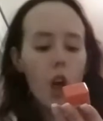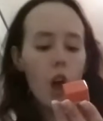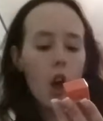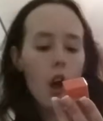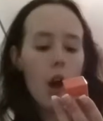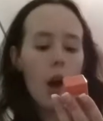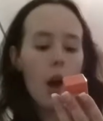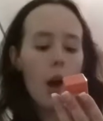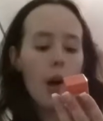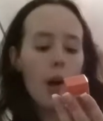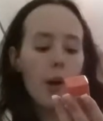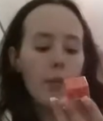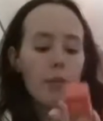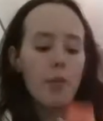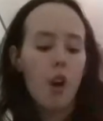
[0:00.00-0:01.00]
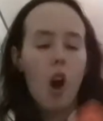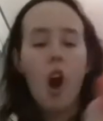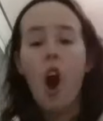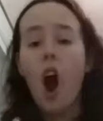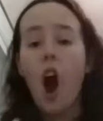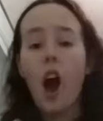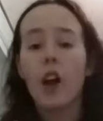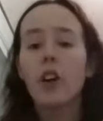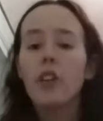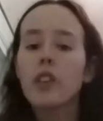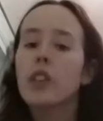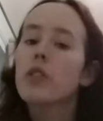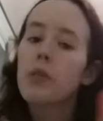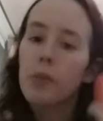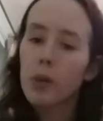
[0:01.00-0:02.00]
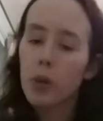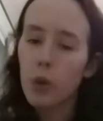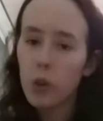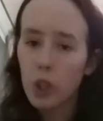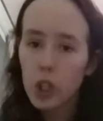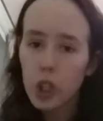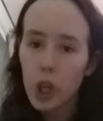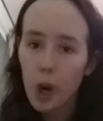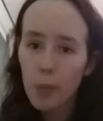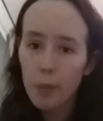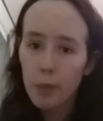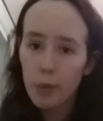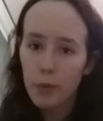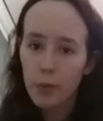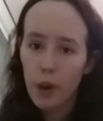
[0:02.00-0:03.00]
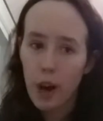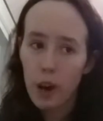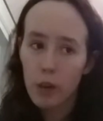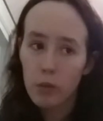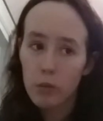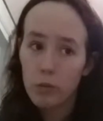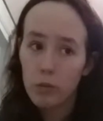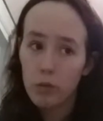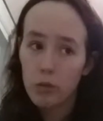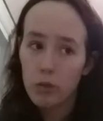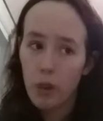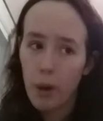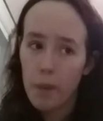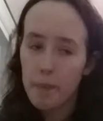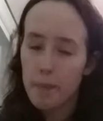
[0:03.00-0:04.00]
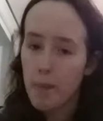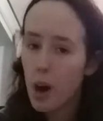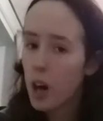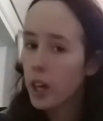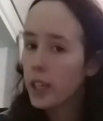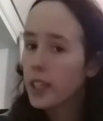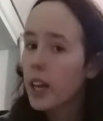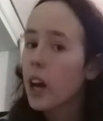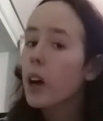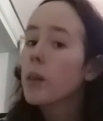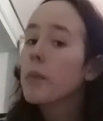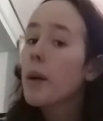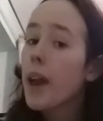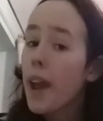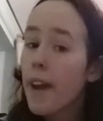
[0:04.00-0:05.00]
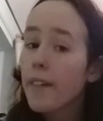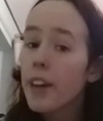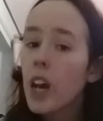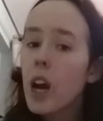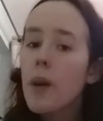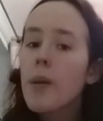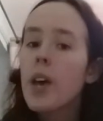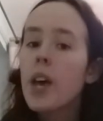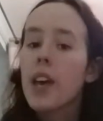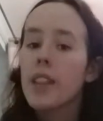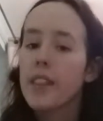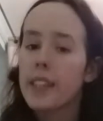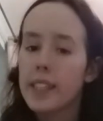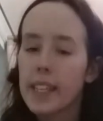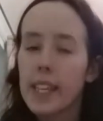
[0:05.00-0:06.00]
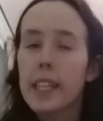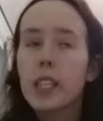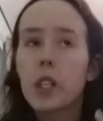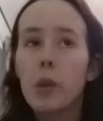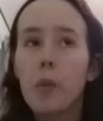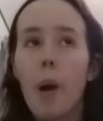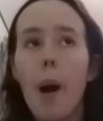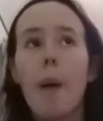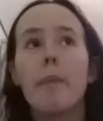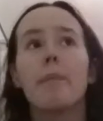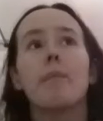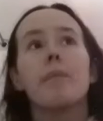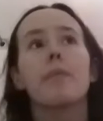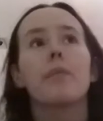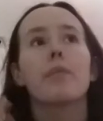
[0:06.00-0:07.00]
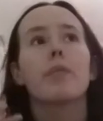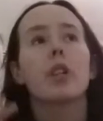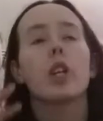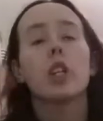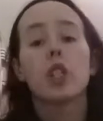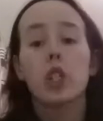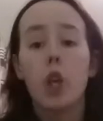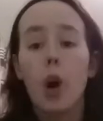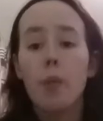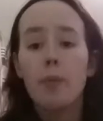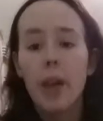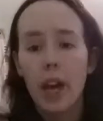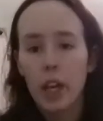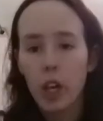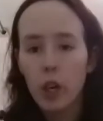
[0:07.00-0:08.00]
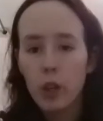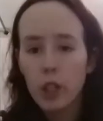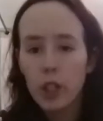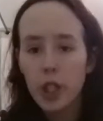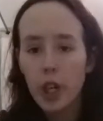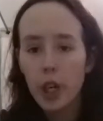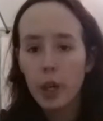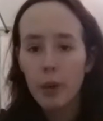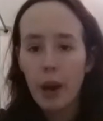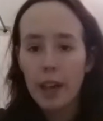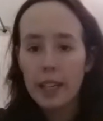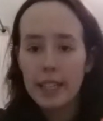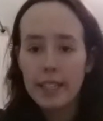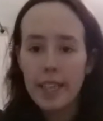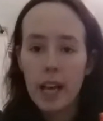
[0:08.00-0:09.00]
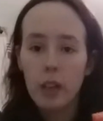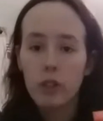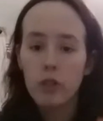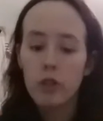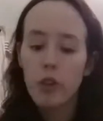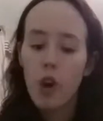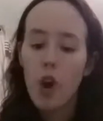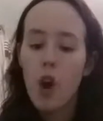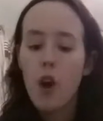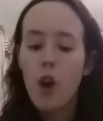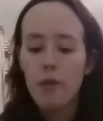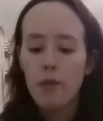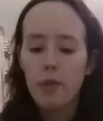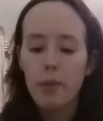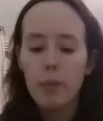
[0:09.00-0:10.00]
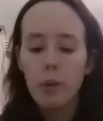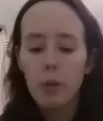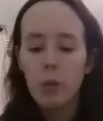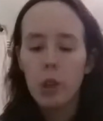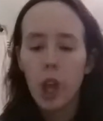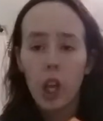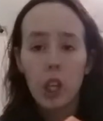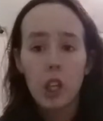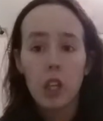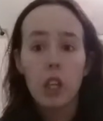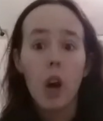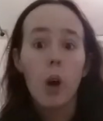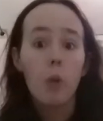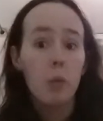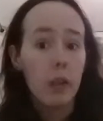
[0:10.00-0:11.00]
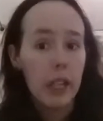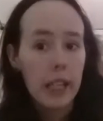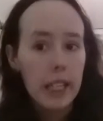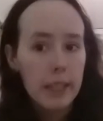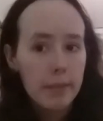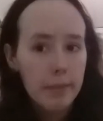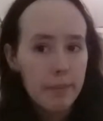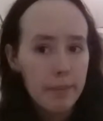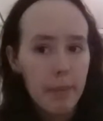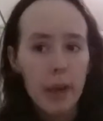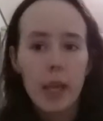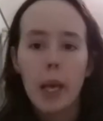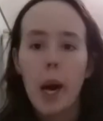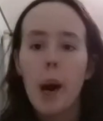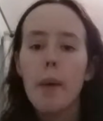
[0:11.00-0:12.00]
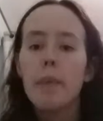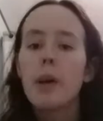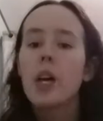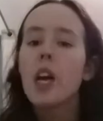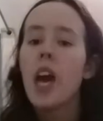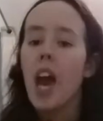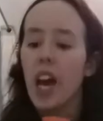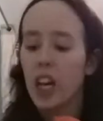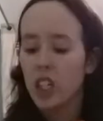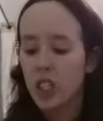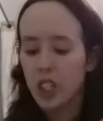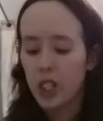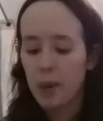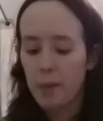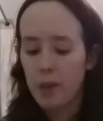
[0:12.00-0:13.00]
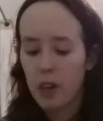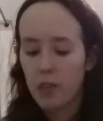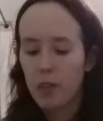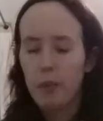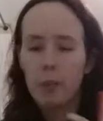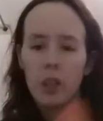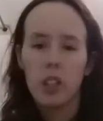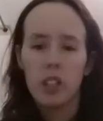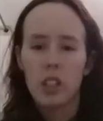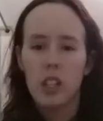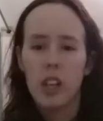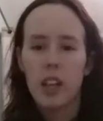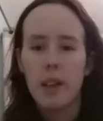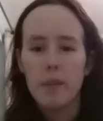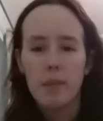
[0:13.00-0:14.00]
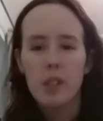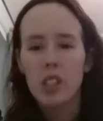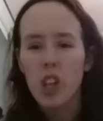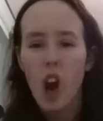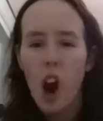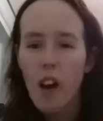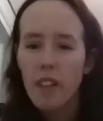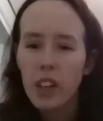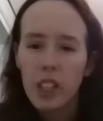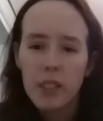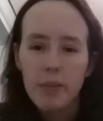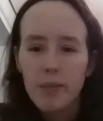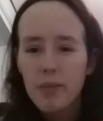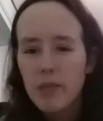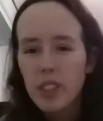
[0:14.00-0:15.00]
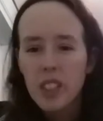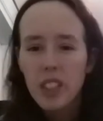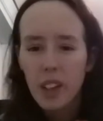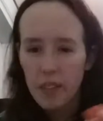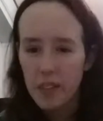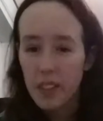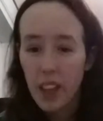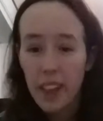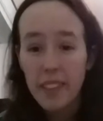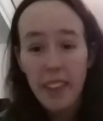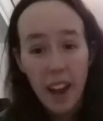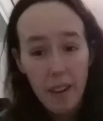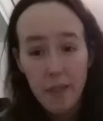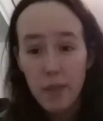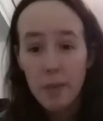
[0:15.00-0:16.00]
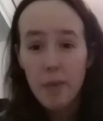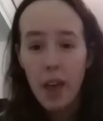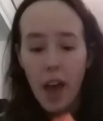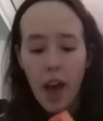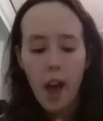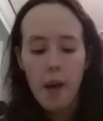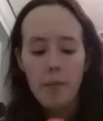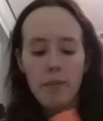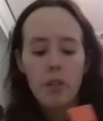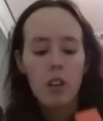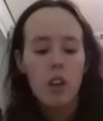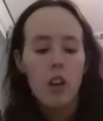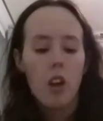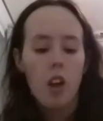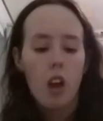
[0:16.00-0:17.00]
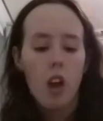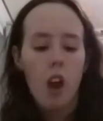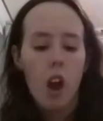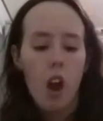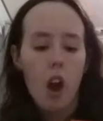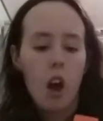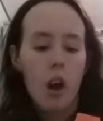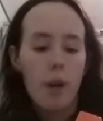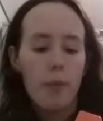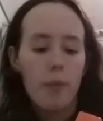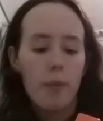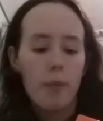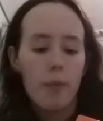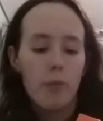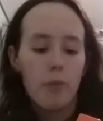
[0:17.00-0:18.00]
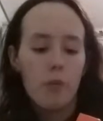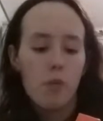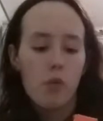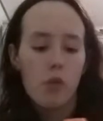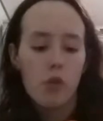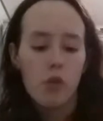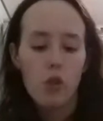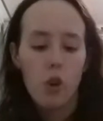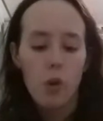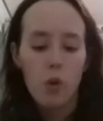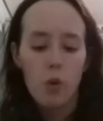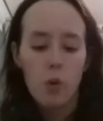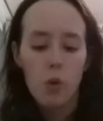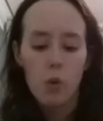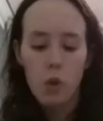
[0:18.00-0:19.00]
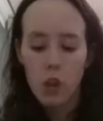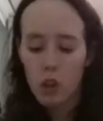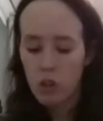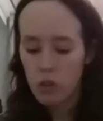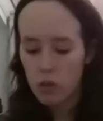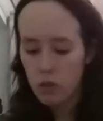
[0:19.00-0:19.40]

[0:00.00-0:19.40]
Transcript: I got this from a corner shop down my area. There's a little shop that I go to and it sells Rimmel London only makeup. I just get my Rimmel London like mascara, stuff like that from there. So yeah.